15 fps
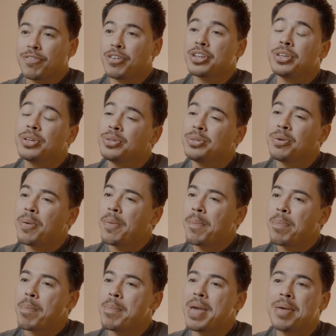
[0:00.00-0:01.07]
For you,
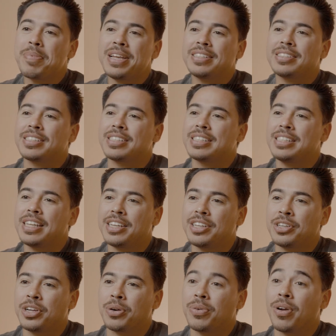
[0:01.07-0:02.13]
maybe it's a sticky
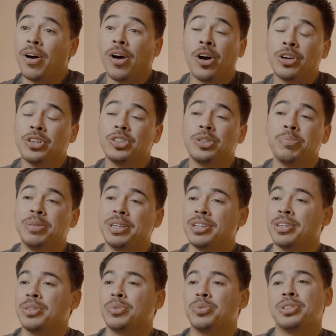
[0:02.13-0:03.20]
note on your
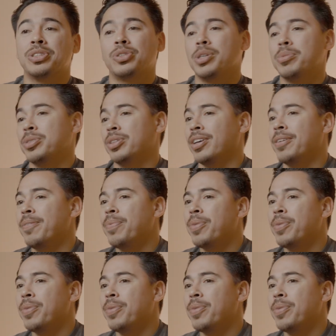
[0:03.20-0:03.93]
mirror with scripture.